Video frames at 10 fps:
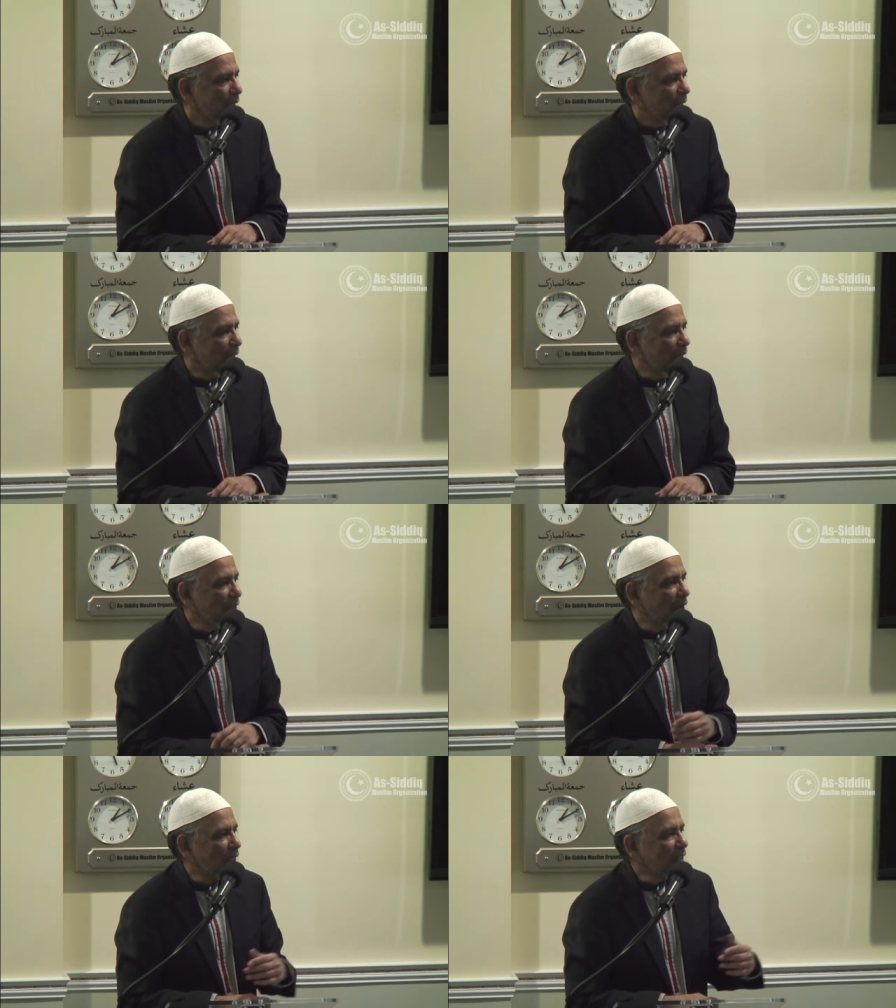
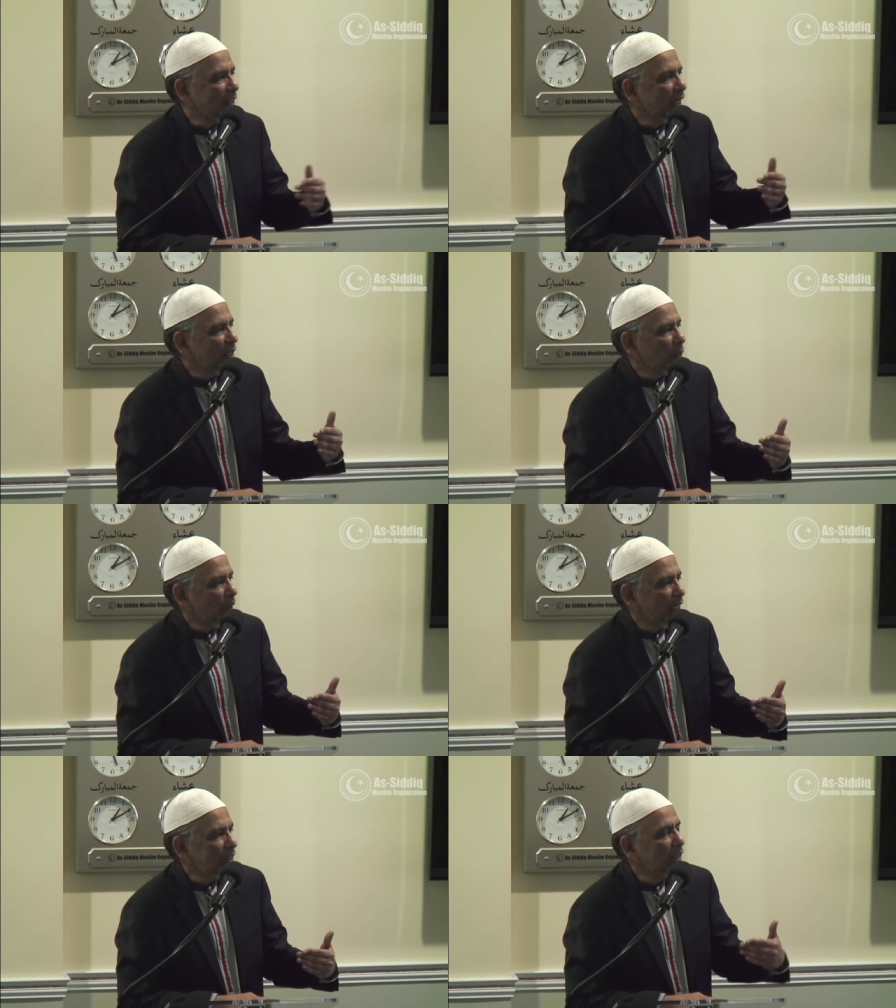and not in any
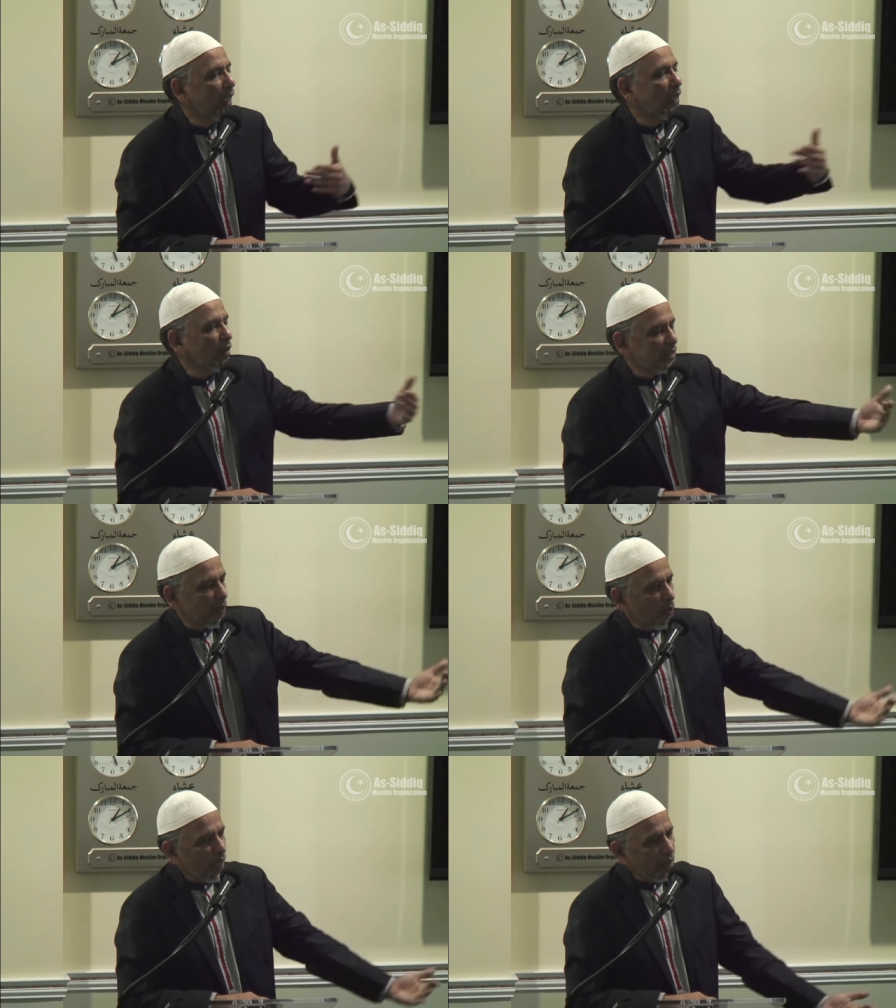way take us
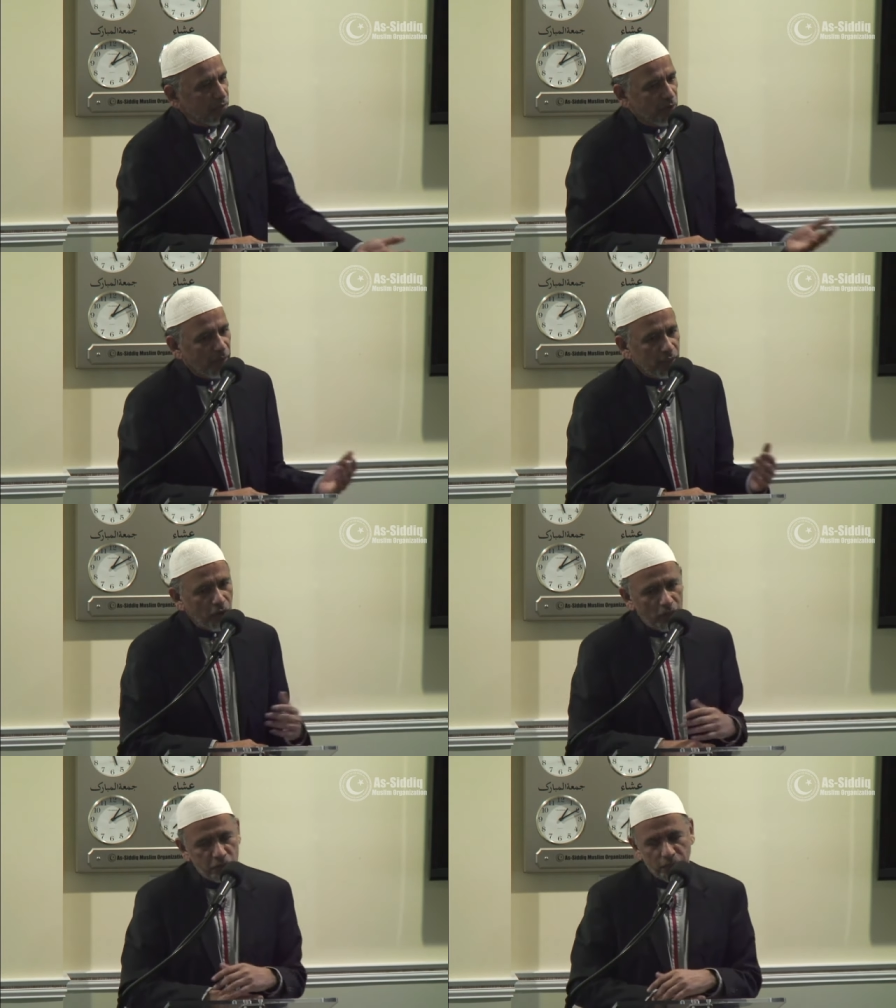away from
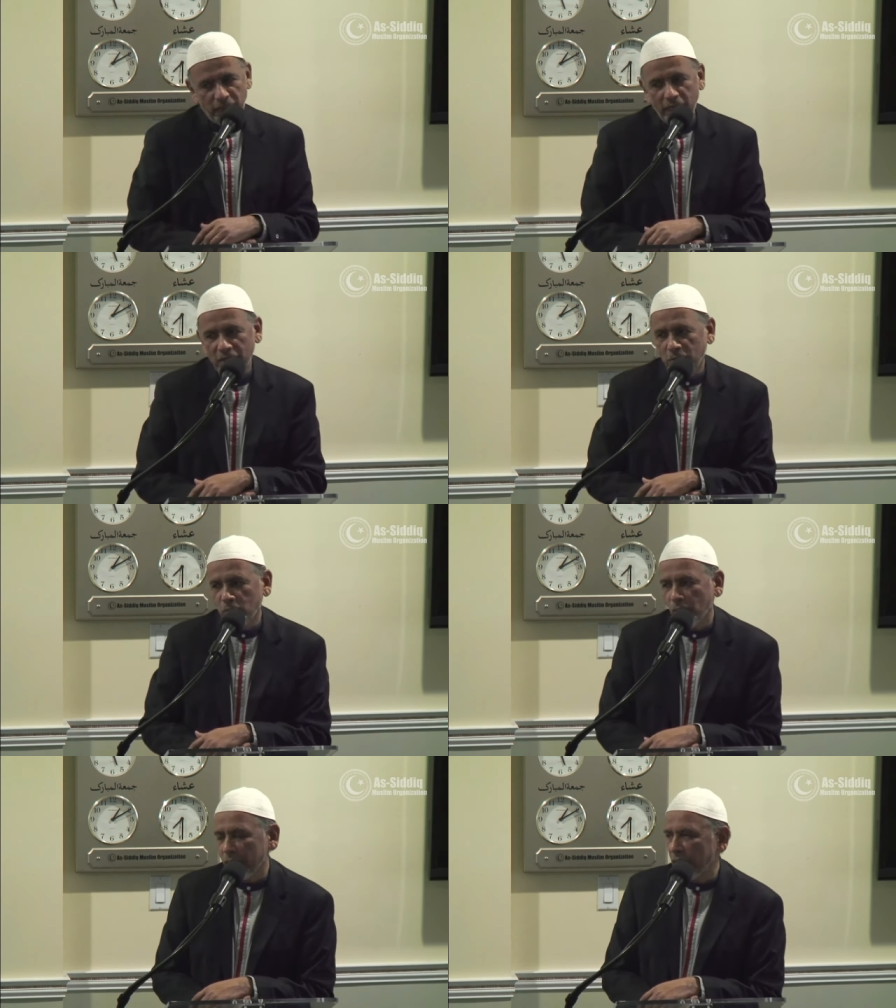Allah subhanahu
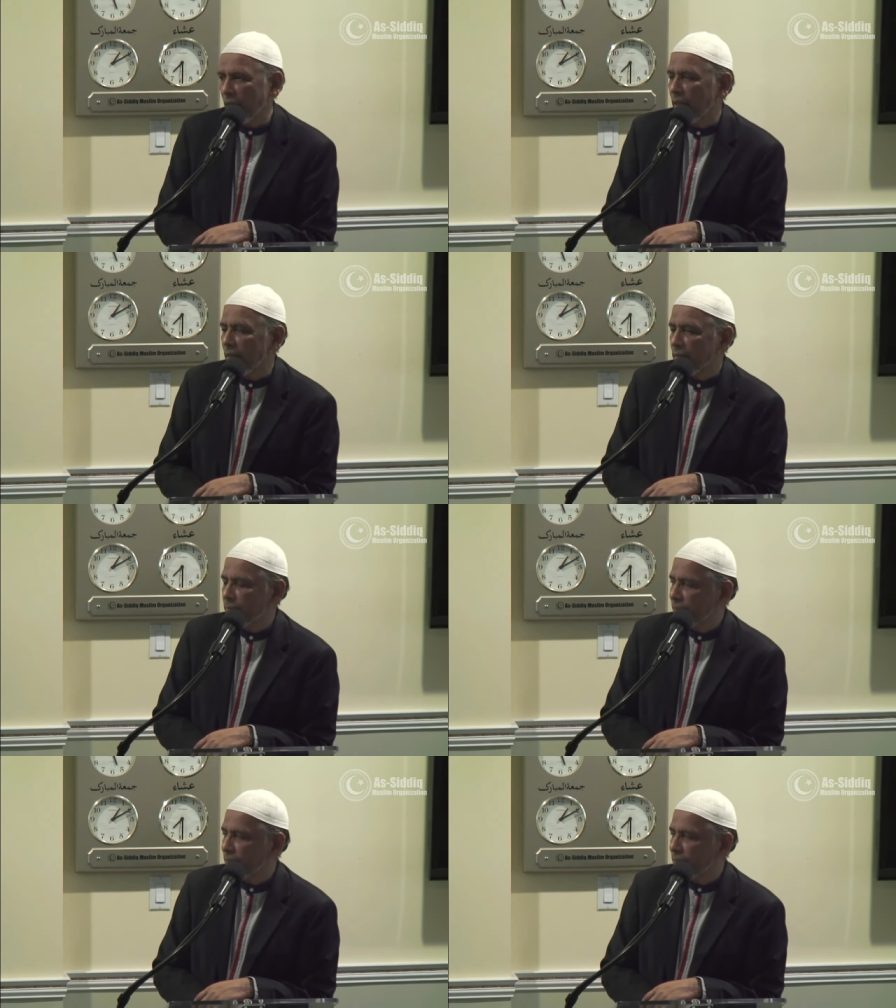wa ta'ala.